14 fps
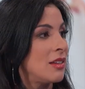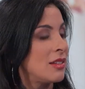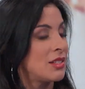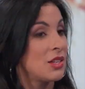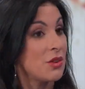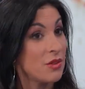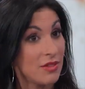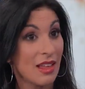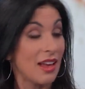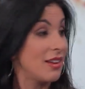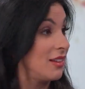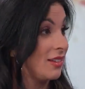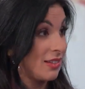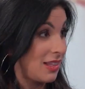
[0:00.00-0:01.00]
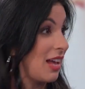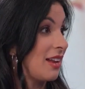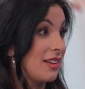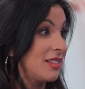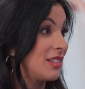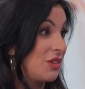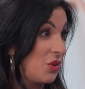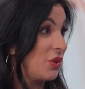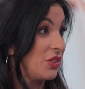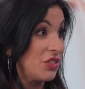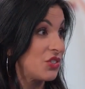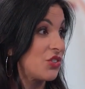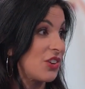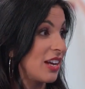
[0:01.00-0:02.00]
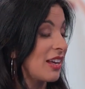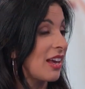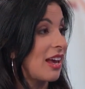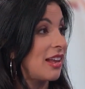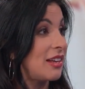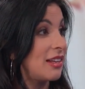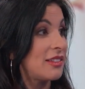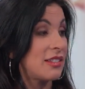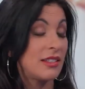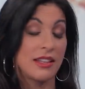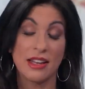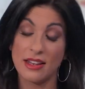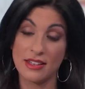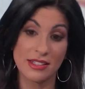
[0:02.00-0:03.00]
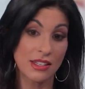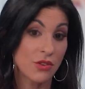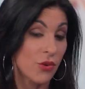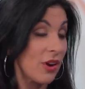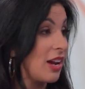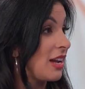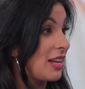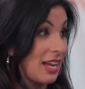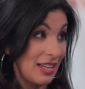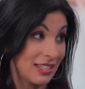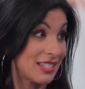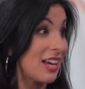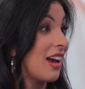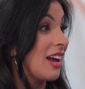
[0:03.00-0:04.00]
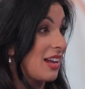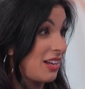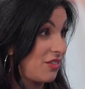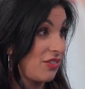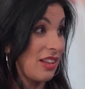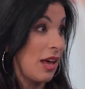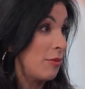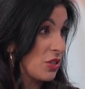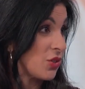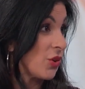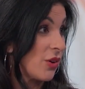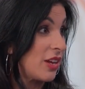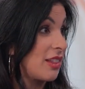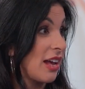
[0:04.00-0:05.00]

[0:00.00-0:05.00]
So that is an old trick, and it is a great anti-inflammatory.